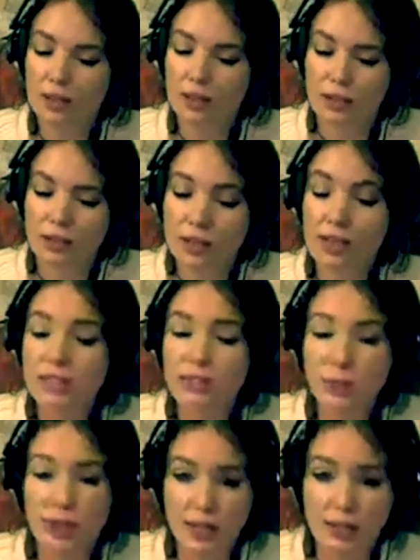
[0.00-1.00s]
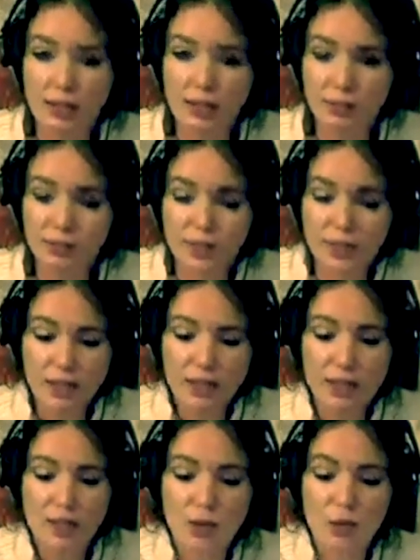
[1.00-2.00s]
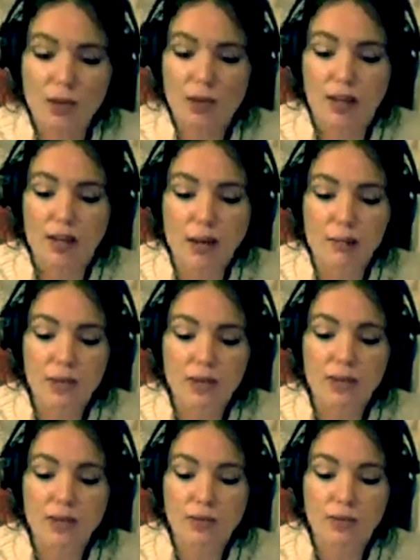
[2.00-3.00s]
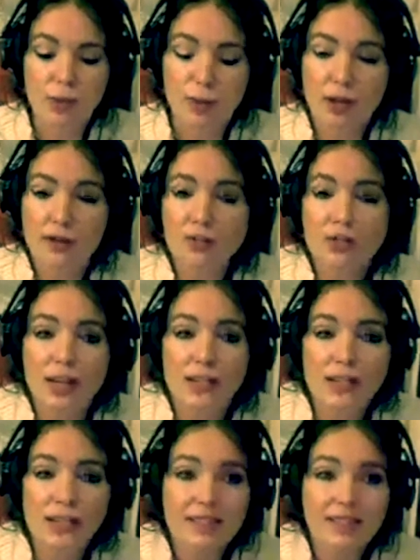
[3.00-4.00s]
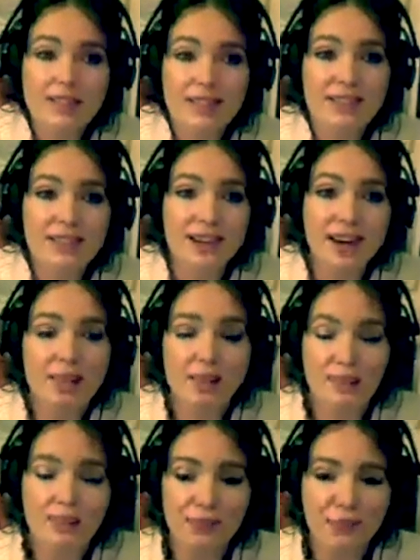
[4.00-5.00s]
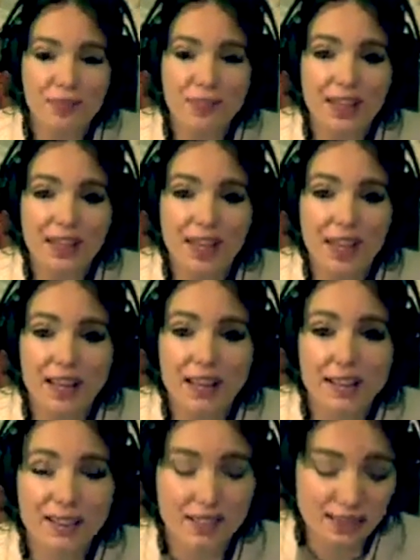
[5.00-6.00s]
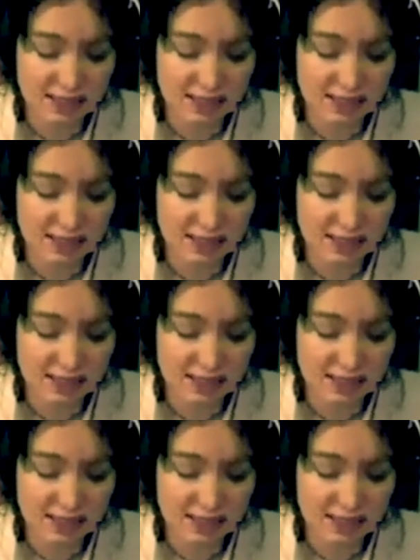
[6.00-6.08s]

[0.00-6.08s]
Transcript: justified. So we are coming to a point of justice at this time, and